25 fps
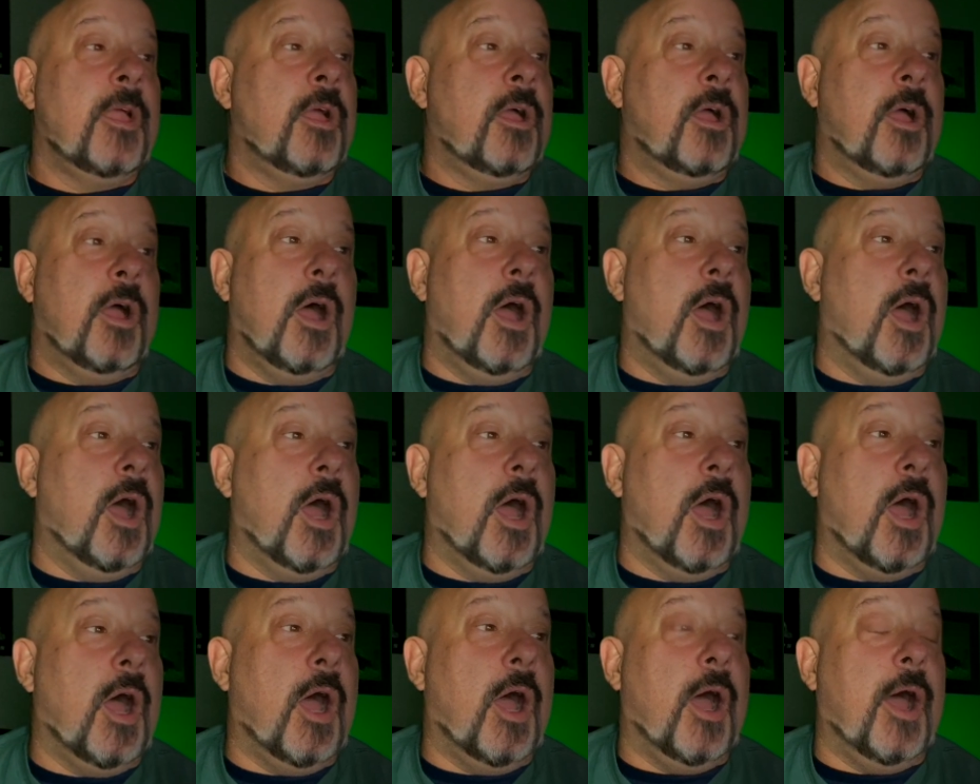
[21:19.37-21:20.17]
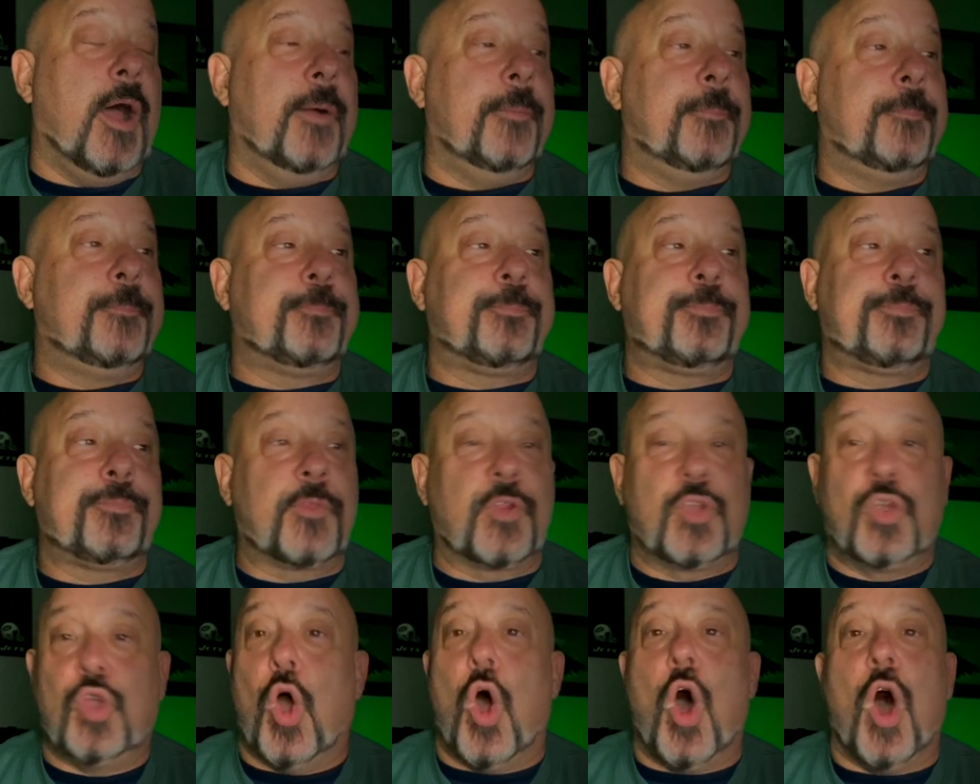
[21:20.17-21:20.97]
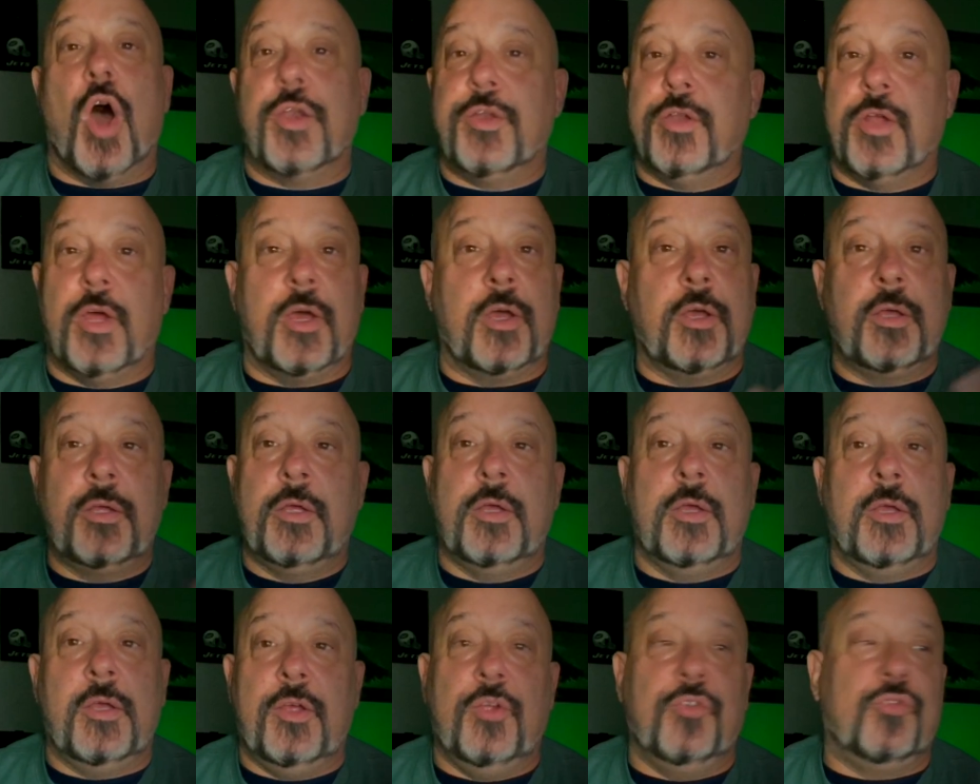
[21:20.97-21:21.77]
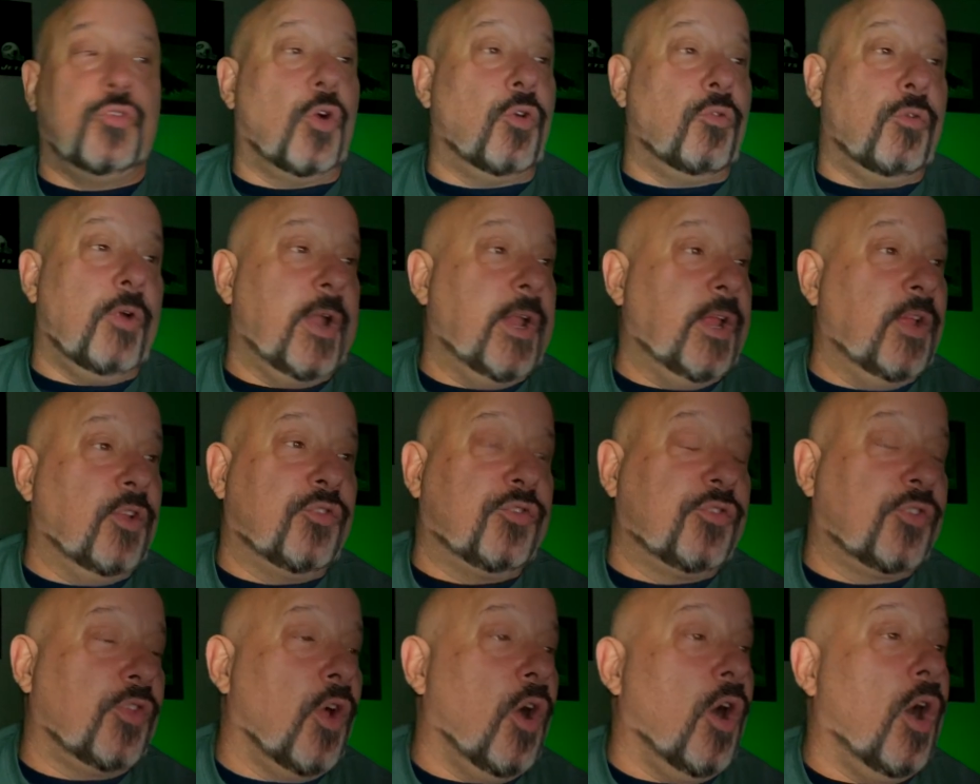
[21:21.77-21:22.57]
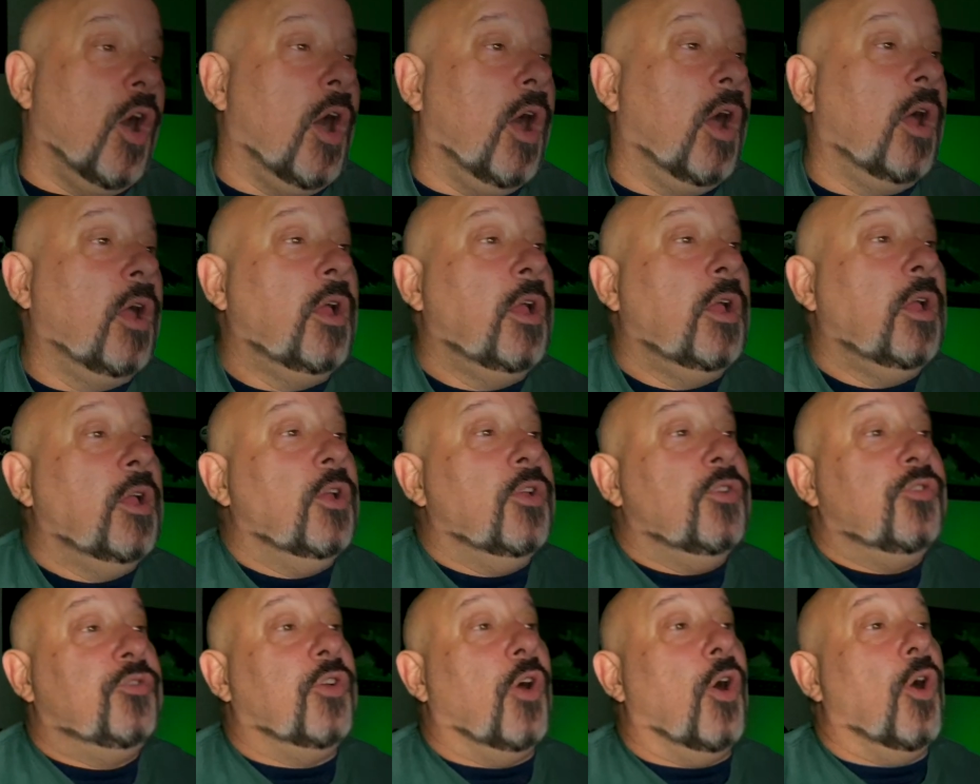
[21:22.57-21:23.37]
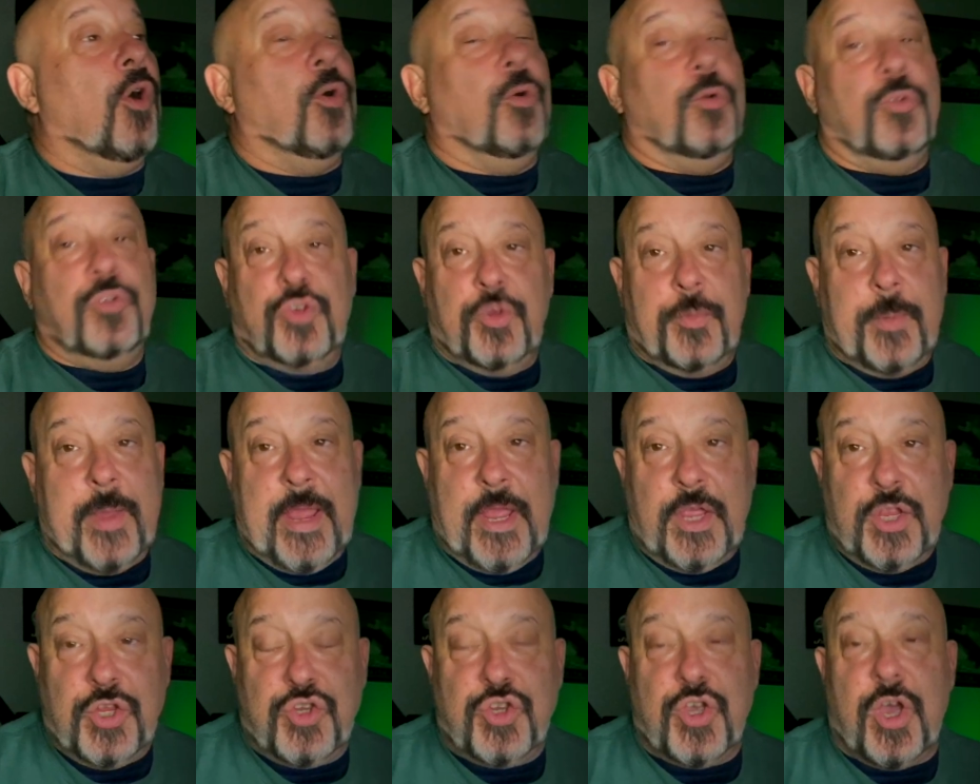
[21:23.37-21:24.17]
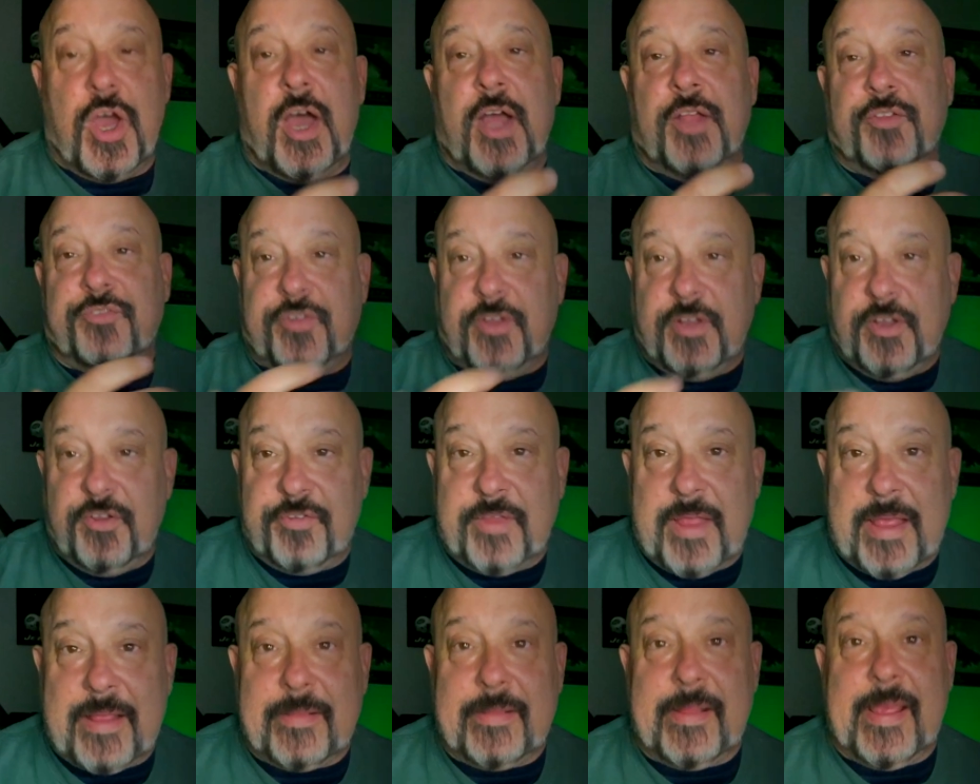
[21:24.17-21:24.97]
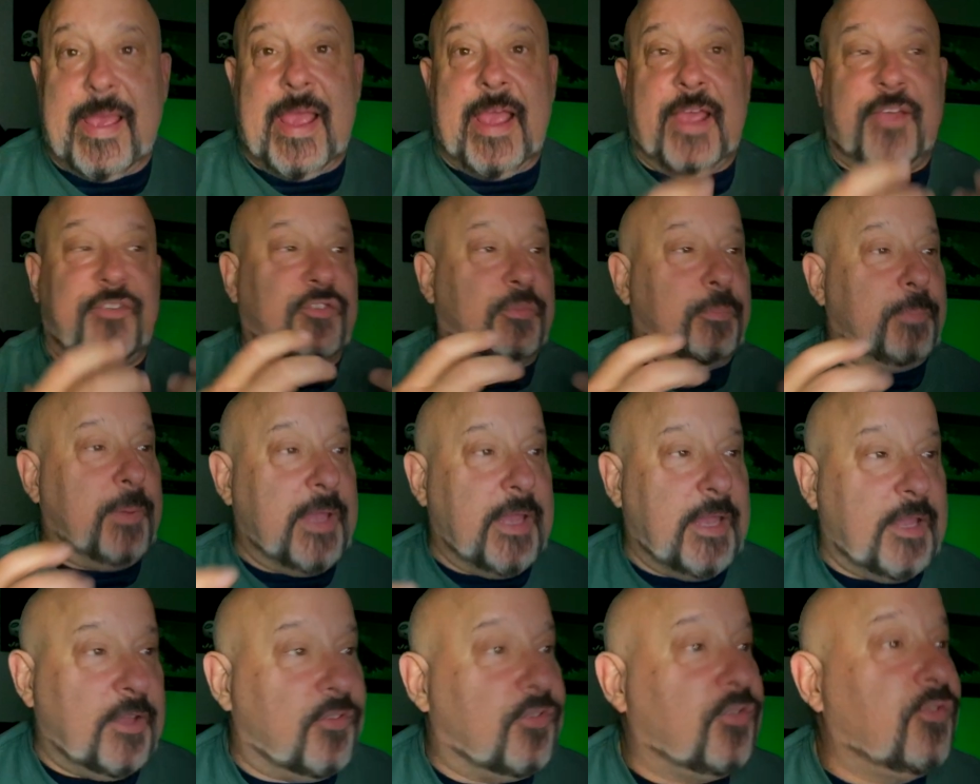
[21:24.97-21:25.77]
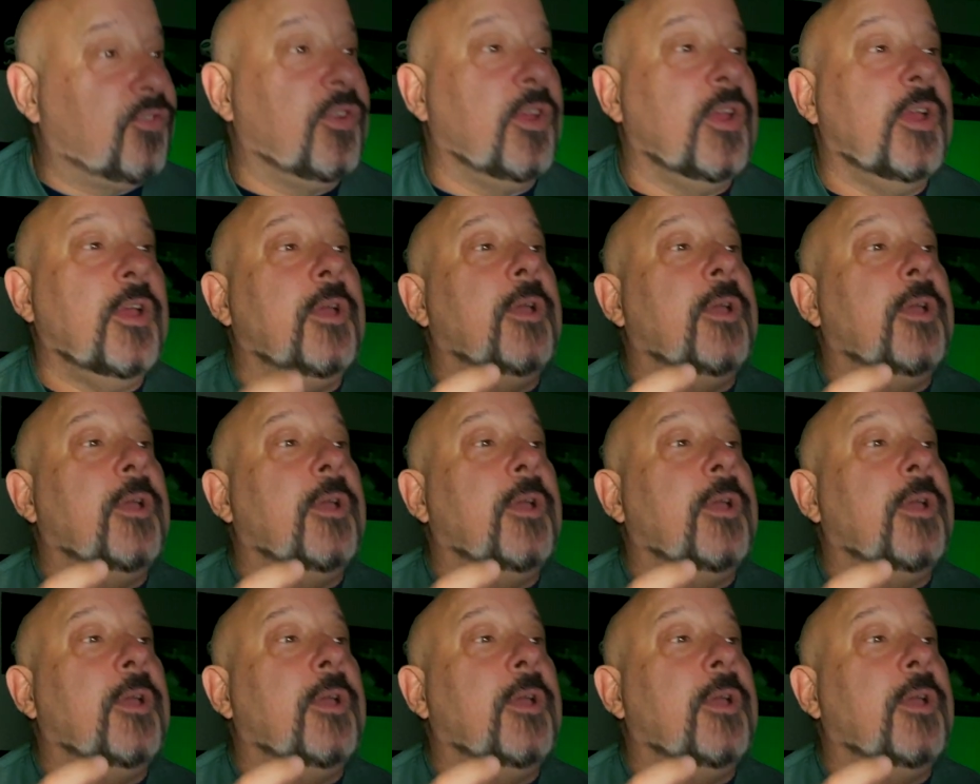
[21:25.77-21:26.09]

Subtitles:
Gardner is already a star. So Jermaine Johnson is that last piece.